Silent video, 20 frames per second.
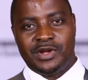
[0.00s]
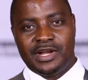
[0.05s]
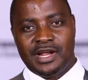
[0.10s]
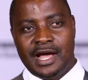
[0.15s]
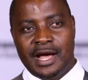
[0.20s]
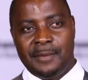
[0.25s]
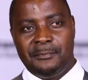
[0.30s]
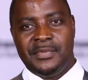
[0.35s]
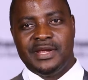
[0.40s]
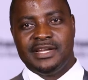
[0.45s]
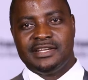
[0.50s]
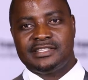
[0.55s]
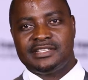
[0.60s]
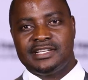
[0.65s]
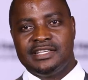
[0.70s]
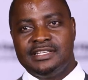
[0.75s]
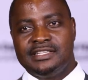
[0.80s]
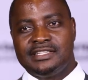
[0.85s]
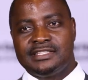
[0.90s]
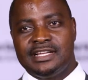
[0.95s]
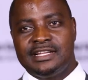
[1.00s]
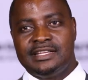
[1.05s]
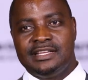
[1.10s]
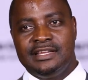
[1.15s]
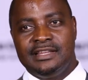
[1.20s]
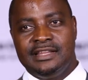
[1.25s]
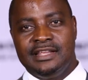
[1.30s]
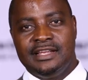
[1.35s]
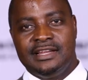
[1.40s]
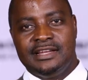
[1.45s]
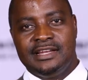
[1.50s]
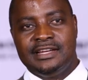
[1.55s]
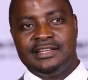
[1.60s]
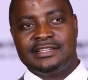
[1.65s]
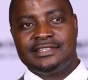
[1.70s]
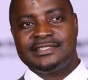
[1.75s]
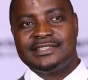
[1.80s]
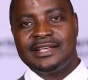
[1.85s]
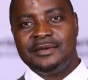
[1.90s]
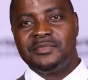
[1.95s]
what happens is that indeed,
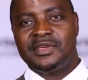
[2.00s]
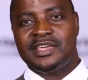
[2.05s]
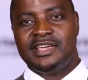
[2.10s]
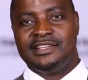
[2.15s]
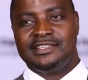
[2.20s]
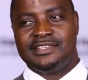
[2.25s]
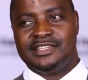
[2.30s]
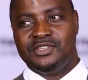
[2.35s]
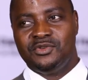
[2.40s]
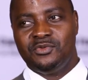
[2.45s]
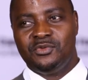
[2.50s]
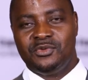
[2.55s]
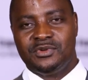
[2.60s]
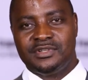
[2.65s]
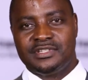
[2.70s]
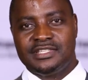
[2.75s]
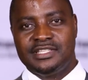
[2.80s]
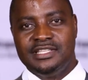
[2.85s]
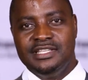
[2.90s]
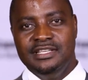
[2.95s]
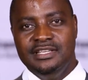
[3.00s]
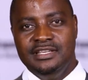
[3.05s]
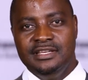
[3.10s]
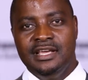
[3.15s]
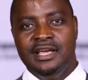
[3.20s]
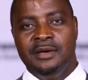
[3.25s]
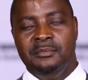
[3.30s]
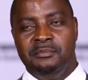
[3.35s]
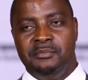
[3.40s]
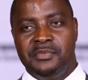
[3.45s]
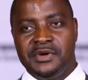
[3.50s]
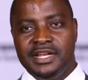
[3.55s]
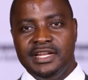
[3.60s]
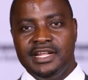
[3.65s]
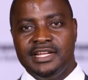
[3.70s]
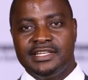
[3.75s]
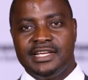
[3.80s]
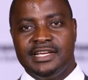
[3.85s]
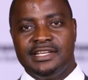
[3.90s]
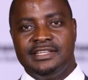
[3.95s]
in some cases, you would see
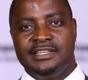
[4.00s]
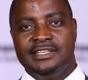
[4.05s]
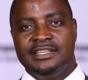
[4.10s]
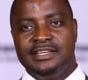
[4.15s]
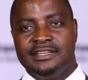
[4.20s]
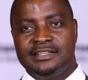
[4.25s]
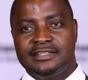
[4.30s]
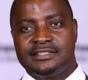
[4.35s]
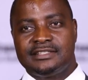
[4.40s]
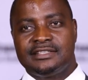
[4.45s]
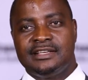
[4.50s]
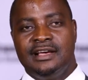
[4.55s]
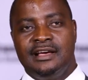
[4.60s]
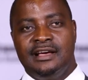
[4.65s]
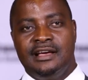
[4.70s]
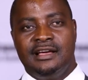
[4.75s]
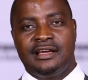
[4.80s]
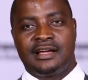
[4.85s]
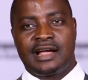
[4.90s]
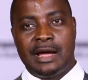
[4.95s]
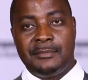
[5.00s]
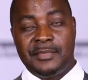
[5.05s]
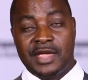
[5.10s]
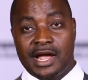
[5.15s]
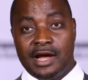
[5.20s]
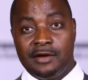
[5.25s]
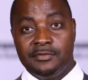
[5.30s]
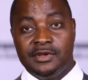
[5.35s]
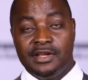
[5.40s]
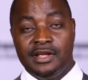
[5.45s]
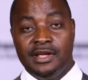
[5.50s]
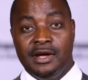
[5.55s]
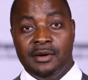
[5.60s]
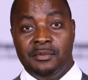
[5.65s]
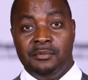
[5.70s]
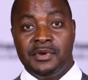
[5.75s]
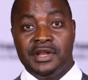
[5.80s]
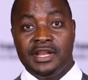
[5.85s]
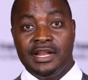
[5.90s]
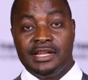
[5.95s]
brilliant ideas coming up,
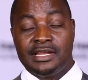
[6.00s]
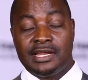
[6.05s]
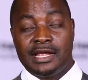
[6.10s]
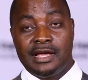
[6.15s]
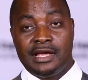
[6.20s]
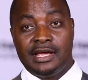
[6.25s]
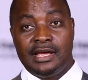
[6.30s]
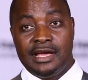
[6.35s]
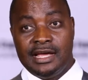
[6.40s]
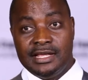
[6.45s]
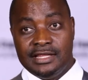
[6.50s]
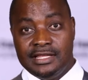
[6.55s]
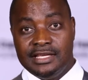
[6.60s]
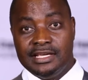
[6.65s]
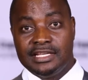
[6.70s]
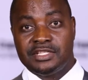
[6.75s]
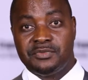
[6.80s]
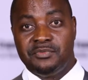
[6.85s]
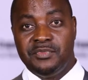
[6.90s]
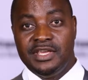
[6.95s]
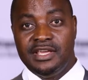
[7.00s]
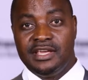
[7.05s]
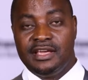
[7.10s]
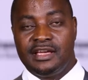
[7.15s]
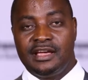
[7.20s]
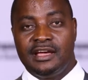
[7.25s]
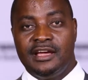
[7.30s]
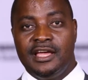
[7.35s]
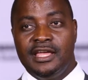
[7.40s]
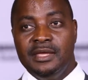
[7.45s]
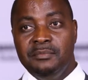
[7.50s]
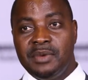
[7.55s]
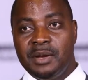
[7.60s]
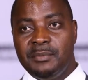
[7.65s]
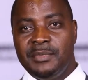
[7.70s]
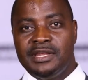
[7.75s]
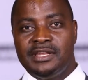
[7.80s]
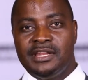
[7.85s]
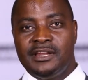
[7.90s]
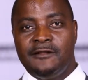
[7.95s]
brilliant ideas being
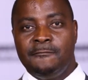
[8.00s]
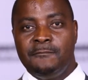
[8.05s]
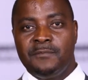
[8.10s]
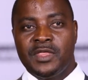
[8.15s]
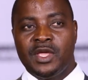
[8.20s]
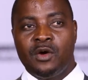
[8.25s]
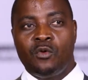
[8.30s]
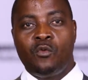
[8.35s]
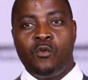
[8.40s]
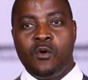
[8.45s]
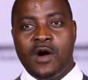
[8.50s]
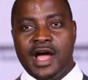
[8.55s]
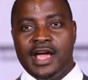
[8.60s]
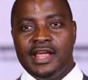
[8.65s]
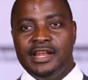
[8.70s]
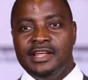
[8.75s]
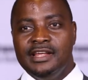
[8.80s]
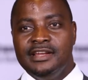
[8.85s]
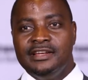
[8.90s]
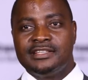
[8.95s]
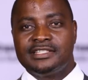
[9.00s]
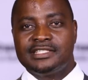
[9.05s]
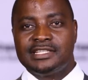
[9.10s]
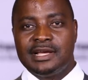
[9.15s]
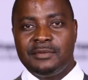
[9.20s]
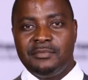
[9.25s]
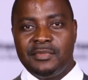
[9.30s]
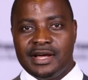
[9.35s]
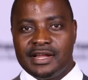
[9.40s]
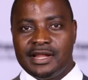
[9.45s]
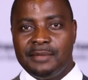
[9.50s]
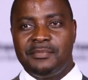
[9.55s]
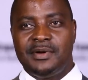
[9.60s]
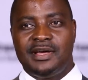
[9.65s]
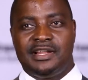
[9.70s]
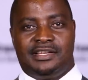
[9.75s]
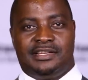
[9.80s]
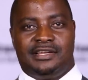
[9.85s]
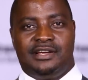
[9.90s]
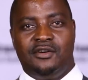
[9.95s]
implemented, while in some other
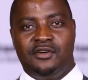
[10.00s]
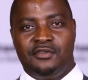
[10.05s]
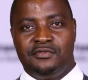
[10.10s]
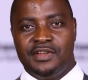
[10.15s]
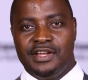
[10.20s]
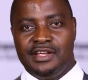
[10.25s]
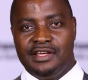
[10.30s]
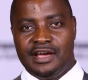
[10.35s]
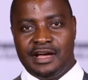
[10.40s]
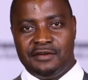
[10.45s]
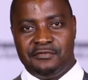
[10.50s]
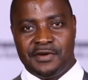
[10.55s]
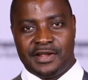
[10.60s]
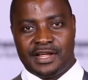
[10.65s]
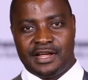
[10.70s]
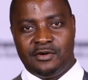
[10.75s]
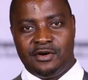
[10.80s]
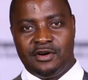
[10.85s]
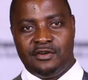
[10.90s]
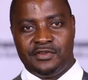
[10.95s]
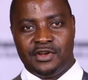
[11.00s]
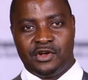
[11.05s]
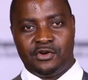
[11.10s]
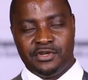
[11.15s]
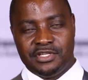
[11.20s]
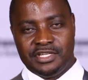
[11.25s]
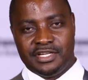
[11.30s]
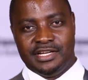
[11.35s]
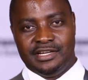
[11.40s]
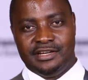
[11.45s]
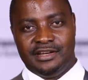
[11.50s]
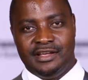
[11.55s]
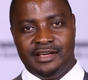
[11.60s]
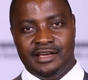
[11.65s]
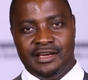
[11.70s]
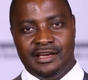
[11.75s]
part of the Africa or of the continent,